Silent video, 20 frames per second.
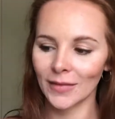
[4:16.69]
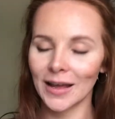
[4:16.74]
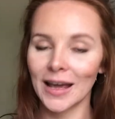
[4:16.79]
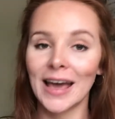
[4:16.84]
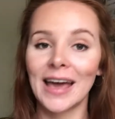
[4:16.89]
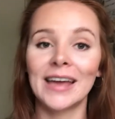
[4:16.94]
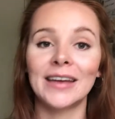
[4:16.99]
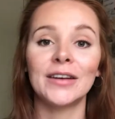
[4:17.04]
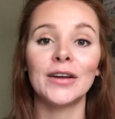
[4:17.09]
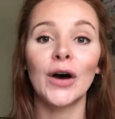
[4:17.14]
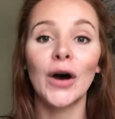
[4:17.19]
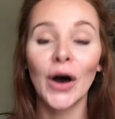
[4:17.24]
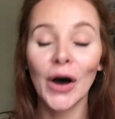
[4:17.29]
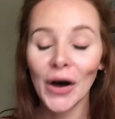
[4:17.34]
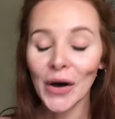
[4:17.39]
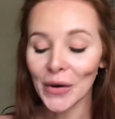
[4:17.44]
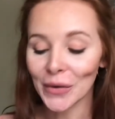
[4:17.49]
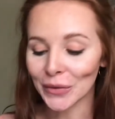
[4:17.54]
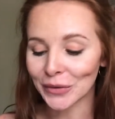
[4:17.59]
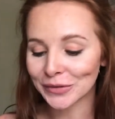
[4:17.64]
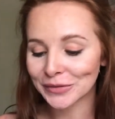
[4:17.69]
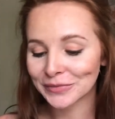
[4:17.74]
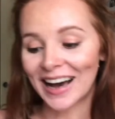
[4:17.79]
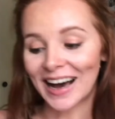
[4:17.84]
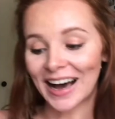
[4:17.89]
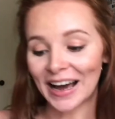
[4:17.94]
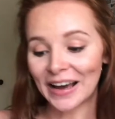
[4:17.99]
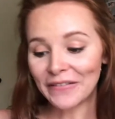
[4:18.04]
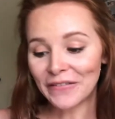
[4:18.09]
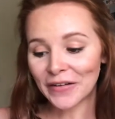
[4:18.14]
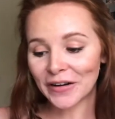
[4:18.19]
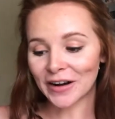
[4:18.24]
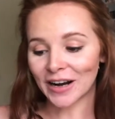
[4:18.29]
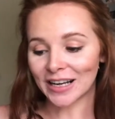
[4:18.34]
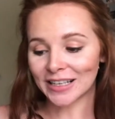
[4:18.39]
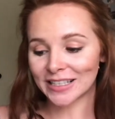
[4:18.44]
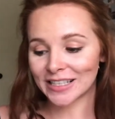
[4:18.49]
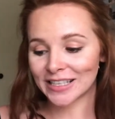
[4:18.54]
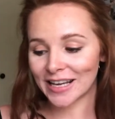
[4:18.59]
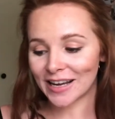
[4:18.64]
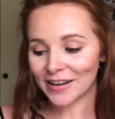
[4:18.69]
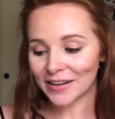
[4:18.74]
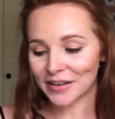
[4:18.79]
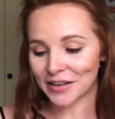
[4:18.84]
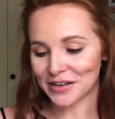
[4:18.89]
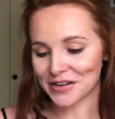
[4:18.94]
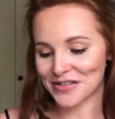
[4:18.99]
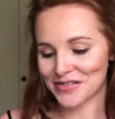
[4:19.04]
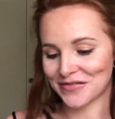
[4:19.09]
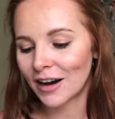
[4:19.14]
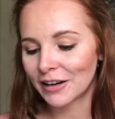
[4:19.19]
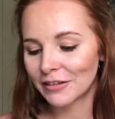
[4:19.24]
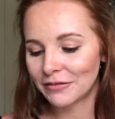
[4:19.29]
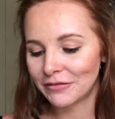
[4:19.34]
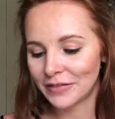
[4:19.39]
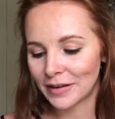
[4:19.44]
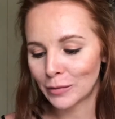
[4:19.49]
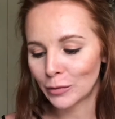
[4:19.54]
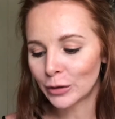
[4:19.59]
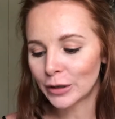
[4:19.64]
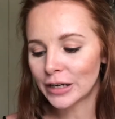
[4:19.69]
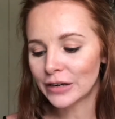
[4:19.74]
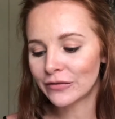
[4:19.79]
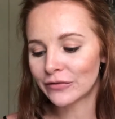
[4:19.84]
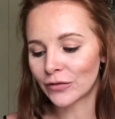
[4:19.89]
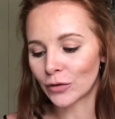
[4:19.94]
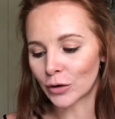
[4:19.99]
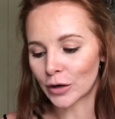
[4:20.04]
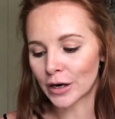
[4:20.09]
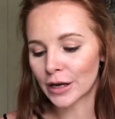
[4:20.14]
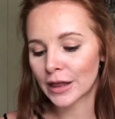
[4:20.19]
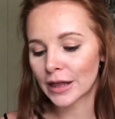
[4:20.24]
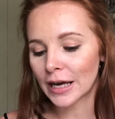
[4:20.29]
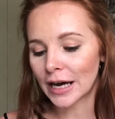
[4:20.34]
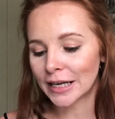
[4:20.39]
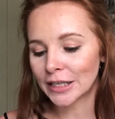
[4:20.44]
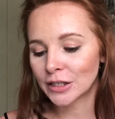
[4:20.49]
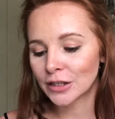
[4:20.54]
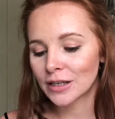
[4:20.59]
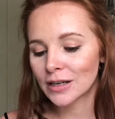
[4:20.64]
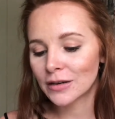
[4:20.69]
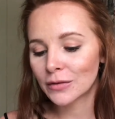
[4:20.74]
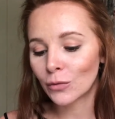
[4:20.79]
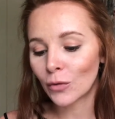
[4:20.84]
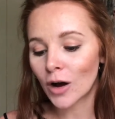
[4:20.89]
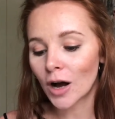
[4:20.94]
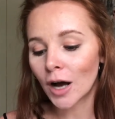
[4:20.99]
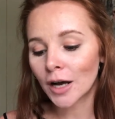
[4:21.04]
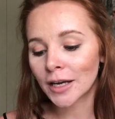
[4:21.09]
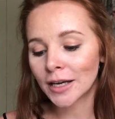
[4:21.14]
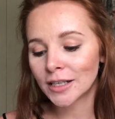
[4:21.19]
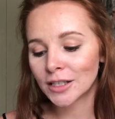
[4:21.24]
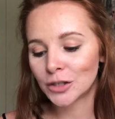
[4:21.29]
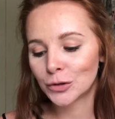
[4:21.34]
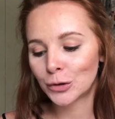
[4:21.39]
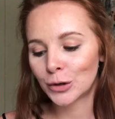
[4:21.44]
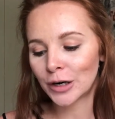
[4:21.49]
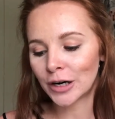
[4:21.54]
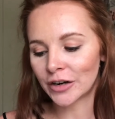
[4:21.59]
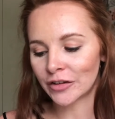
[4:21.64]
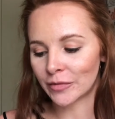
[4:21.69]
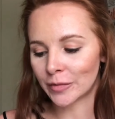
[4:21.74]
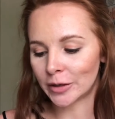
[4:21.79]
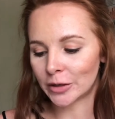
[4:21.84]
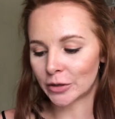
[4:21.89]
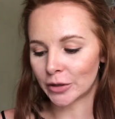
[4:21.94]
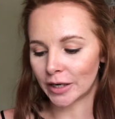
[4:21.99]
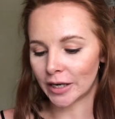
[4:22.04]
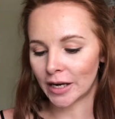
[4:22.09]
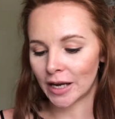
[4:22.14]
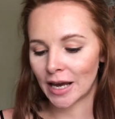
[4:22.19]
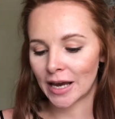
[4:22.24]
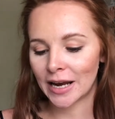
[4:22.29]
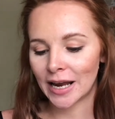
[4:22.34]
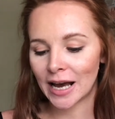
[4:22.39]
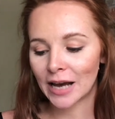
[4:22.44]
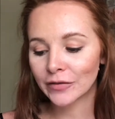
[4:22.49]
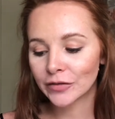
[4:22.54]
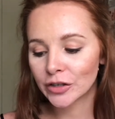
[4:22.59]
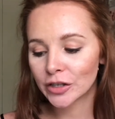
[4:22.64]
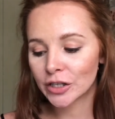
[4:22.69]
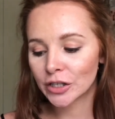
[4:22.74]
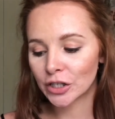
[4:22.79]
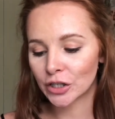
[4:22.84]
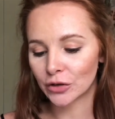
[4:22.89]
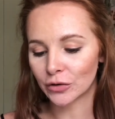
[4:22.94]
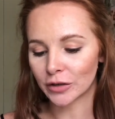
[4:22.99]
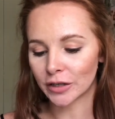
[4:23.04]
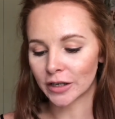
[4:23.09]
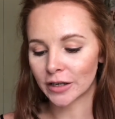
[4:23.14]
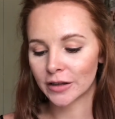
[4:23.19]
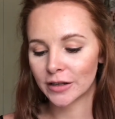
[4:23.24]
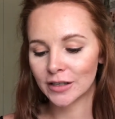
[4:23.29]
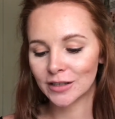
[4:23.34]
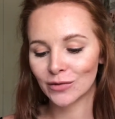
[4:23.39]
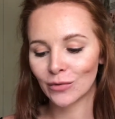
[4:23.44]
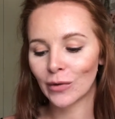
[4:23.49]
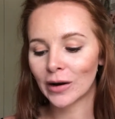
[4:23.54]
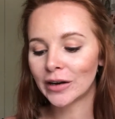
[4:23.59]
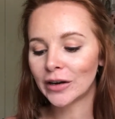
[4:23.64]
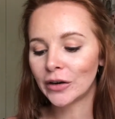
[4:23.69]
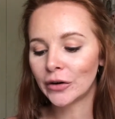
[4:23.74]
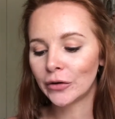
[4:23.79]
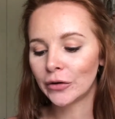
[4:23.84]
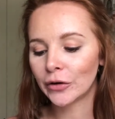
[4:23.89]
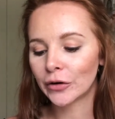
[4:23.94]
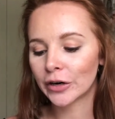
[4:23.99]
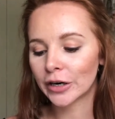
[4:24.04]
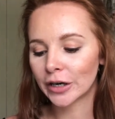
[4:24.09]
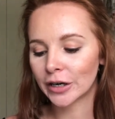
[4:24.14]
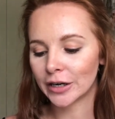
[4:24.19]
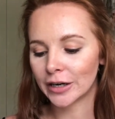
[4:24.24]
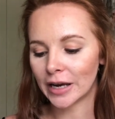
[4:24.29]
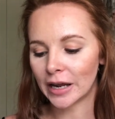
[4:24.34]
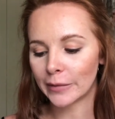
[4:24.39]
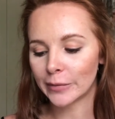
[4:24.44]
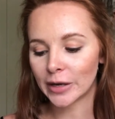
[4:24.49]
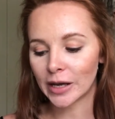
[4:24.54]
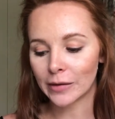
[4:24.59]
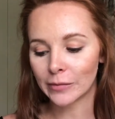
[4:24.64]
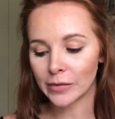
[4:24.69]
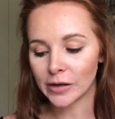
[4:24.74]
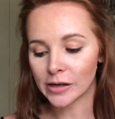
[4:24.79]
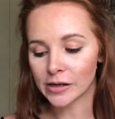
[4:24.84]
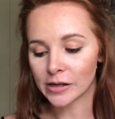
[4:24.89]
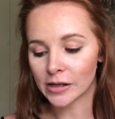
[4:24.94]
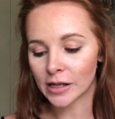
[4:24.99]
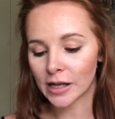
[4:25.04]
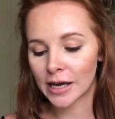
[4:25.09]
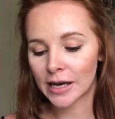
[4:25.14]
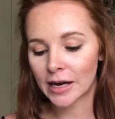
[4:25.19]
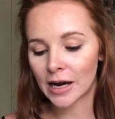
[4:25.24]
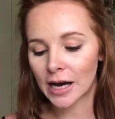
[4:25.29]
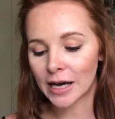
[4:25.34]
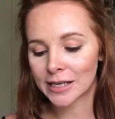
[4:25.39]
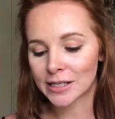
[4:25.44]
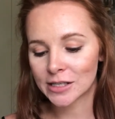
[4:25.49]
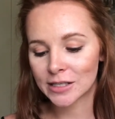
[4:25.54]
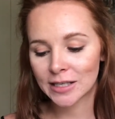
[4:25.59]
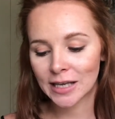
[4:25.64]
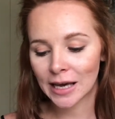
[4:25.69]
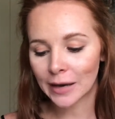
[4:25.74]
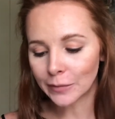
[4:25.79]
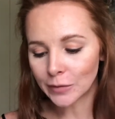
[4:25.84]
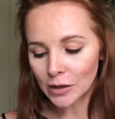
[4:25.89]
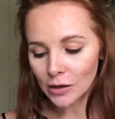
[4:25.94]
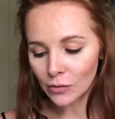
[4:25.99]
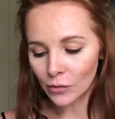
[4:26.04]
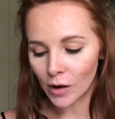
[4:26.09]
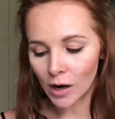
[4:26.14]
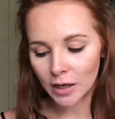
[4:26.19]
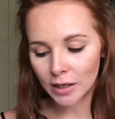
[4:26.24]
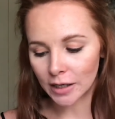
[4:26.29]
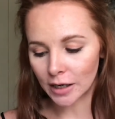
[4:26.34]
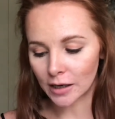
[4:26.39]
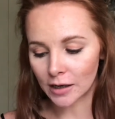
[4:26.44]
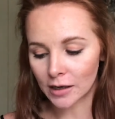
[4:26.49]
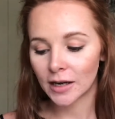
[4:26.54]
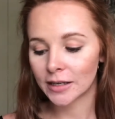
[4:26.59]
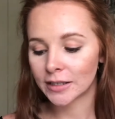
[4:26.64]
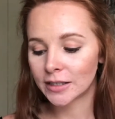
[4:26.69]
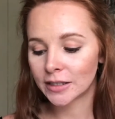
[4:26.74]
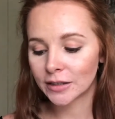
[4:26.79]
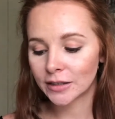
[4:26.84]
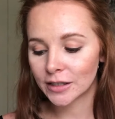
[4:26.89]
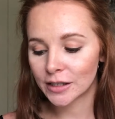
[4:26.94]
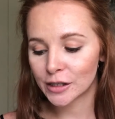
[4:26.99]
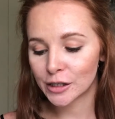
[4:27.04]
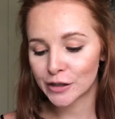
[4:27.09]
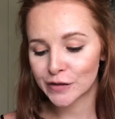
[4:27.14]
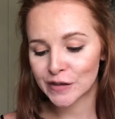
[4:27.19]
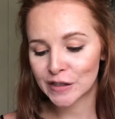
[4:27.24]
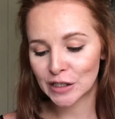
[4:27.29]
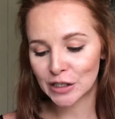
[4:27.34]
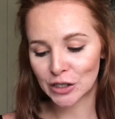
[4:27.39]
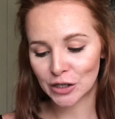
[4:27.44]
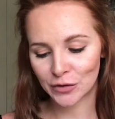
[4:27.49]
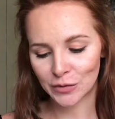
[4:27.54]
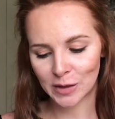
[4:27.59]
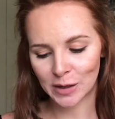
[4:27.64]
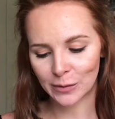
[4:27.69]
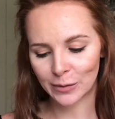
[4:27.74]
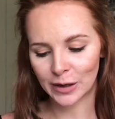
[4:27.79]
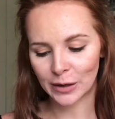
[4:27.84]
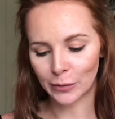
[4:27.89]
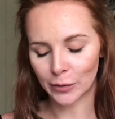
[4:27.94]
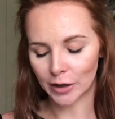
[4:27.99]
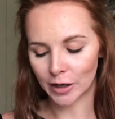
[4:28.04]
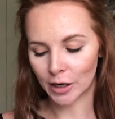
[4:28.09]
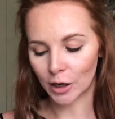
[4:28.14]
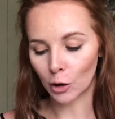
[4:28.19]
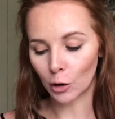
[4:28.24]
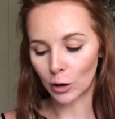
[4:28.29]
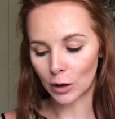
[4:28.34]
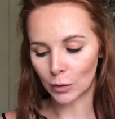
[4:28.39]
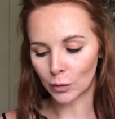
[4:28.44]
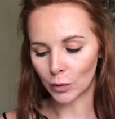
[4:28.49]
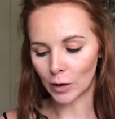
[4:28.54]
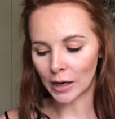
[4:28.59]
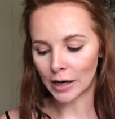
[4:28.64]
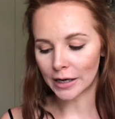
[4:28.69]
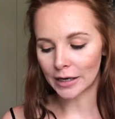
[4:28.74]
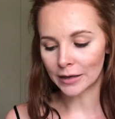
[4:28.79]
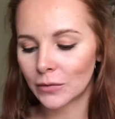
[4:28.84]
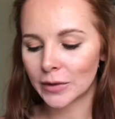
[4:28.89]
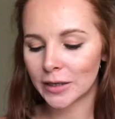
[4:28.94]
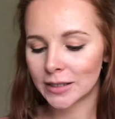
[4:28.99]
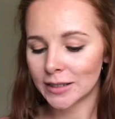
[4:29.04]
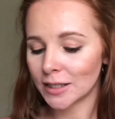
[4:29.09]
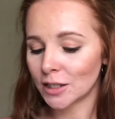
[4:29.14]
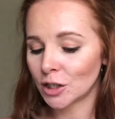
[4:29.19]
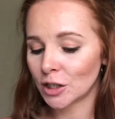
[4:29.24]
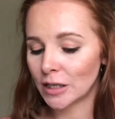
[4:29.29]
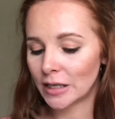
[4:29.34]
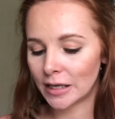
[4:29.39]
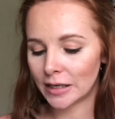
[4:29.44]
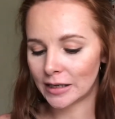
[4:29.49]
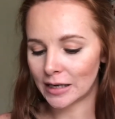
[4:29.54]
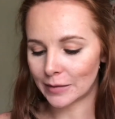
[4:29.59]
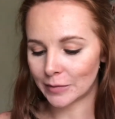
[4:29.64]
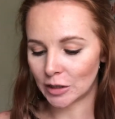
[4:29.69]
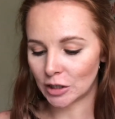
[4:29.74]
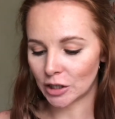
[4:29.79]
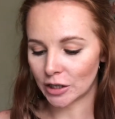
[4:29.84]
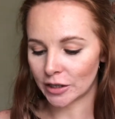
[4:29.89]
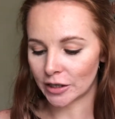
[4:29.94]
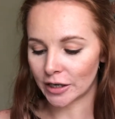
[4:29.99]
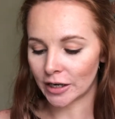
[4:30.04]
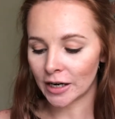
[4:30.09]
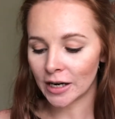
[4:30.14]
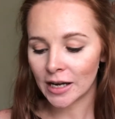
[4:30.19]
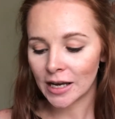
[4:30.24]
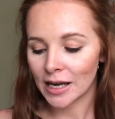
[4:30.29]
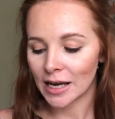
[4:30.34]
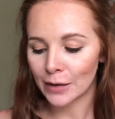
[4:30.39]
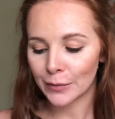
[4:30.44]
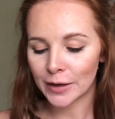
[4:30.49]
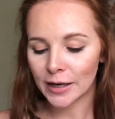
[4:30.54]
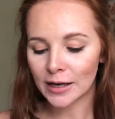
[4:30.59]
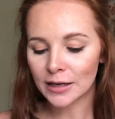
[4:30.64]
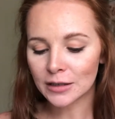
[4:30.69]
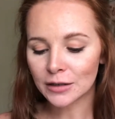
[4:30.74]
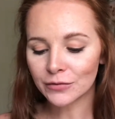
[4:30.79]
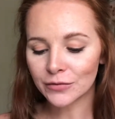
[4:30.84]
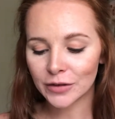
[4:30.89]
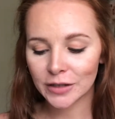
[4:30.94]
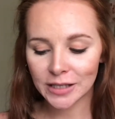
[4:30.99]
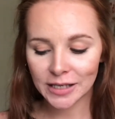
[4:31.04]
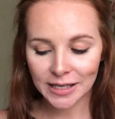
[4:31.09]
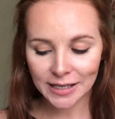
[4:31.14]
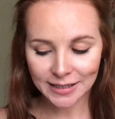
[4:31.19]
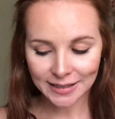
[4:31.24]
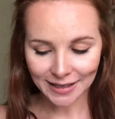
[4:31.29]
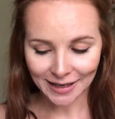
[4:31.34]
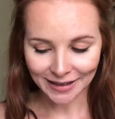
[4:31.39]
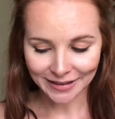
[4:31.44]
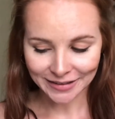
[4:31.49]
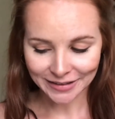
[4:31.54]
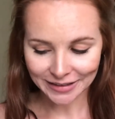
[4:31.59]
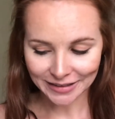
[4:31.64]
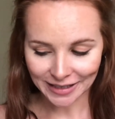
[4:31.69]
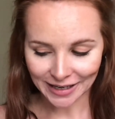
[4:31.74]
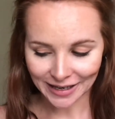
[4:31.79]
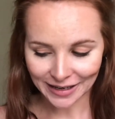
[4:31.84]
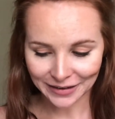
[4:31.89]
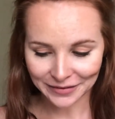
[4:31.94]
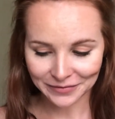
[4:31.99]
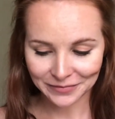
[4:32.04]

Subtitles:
And oh, I forgot to tell you. On February 4th, I took a walking tour of Madrid, and after the tour, this one New Yorker named Emile and I just kept on walking until neither of us knew where we were or why. We essentially kidnapped each other, and we hung out for the entire day.